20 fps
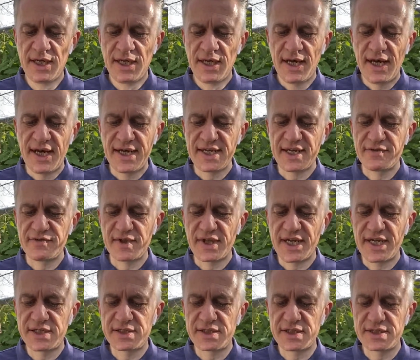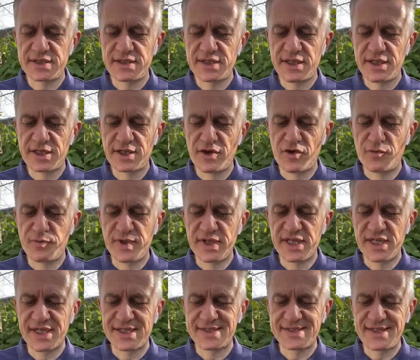I have learned the secret of being
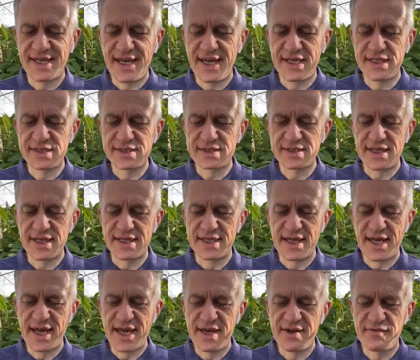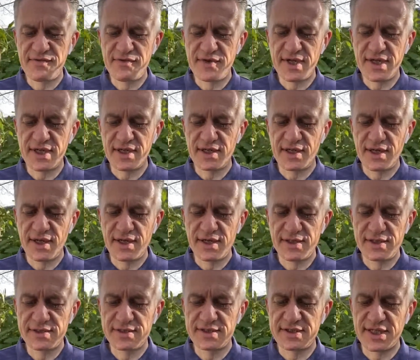content in every
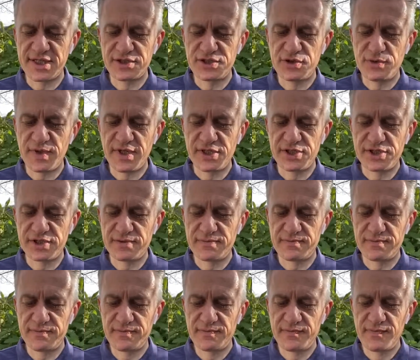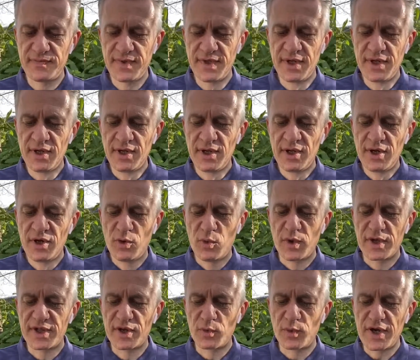situation,
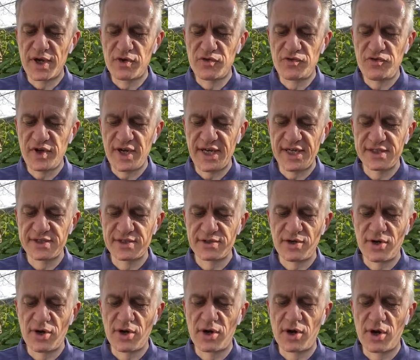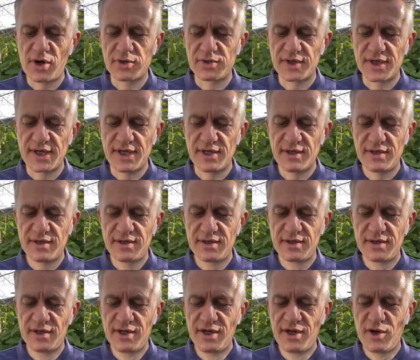whether well fed or hungry,
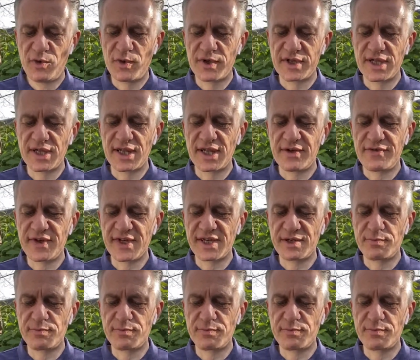whether living in